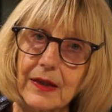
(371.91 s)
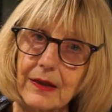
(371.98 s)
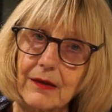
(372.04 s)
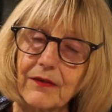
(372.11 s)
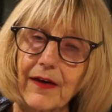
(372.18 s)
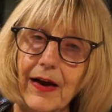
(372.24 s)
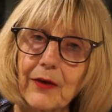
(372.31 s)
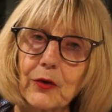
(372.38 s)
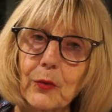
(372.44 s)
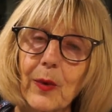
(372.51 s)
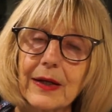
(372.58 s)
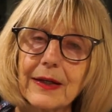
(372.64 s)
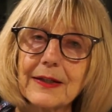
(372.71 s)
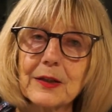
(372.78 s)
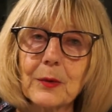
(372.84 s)
And the final
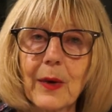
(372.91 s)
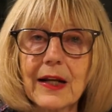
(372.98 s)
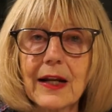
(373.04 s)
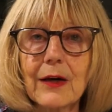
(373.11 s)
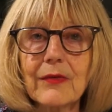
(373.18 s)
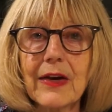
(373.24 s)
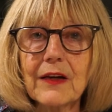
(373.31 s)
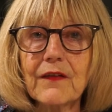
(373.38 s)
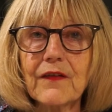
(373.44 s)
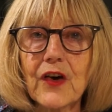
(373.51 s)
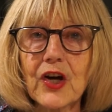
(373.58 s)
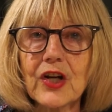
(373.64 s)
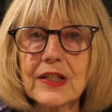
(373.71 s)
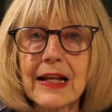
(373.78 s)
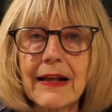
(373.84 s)
one is the one I read
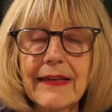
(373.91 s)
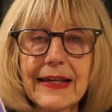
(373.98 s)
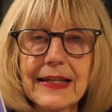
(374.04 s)
first.